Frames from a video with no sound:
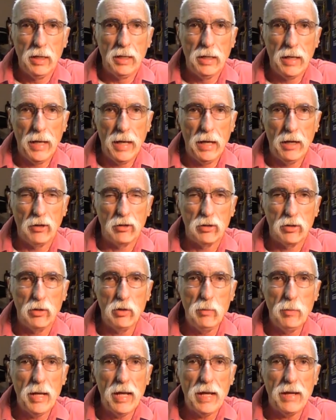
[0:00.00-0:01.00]
Now,
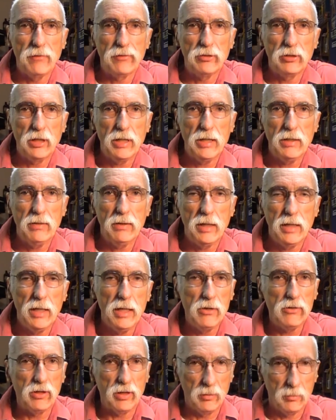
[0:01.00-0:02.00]
you may have seen
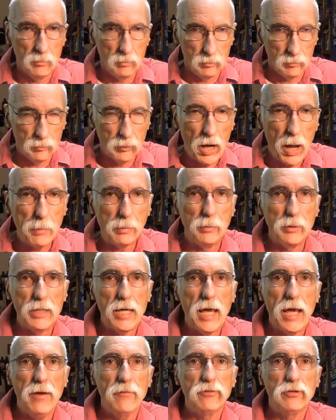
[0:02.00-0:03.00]
these and probably
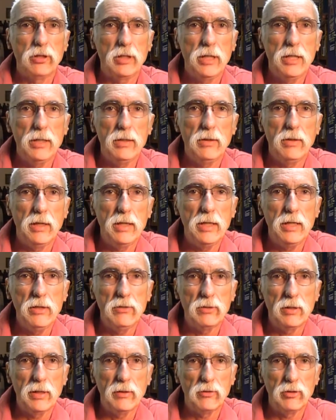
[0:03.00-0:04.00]
have seen
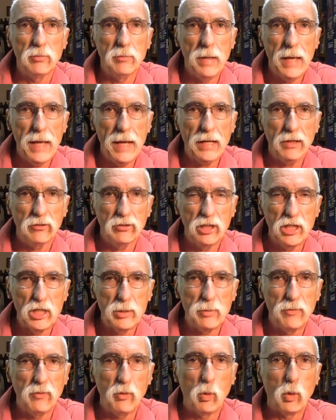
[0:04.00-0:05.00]
these in some magazines
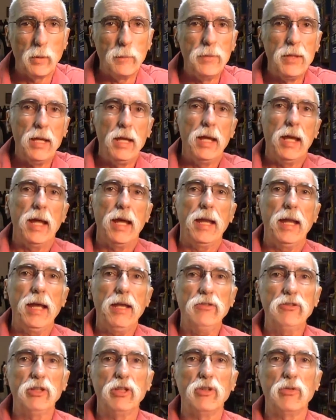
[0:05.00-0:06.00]
before. In
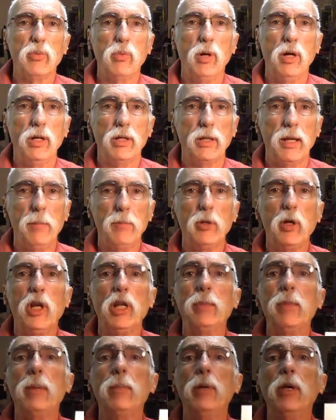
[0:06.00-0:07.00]
essence, what I'm going
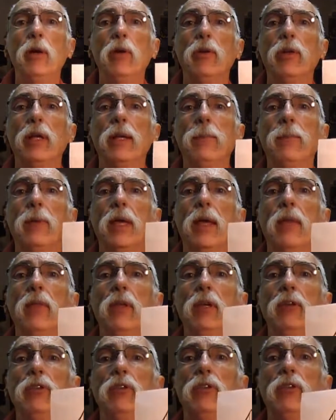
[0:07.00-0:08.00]
to be building, and
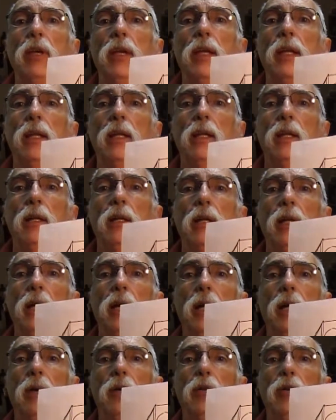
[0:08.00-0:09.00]
this is a little
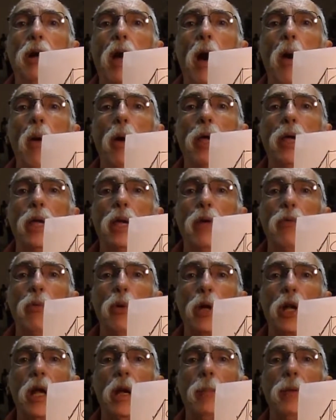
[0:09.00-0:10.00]
drawing of
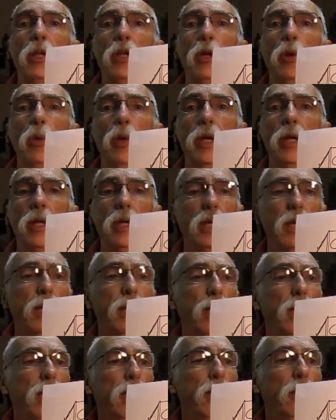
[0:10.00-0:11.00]
what I'll be doing
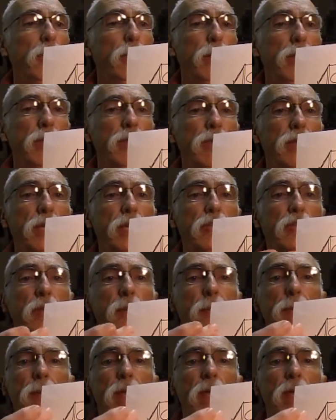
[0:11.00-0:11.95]
with this,